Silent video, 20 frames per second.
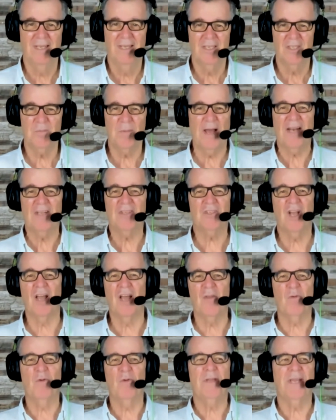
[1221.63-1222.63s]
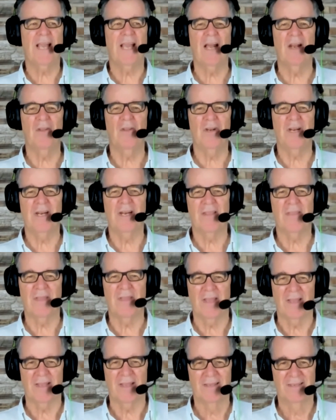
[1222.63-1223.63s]
Smartest guy in the room, you can't learn
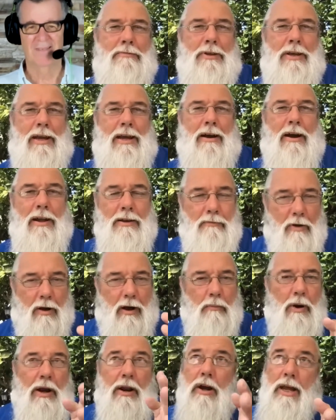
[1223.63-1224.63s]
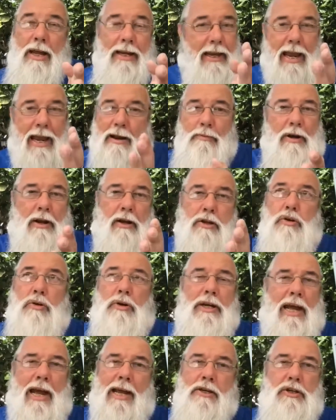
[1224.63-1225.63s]
anything. Yeah, when I
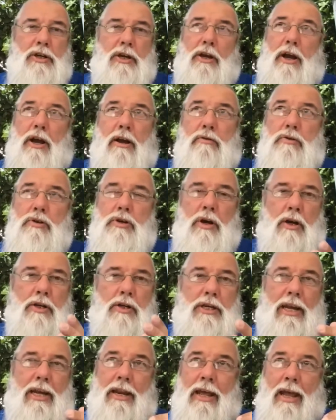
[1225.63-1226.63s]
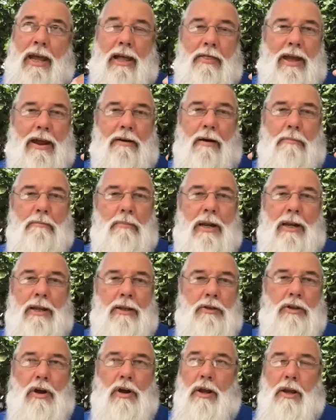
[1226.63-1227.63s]
joined Action Coach, I said there are $1
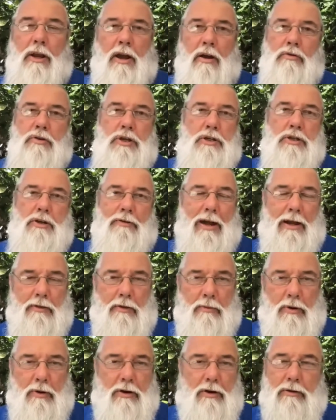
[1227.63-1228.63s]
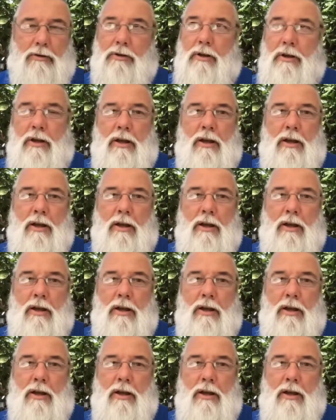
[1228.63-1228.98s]
million coaches around the world.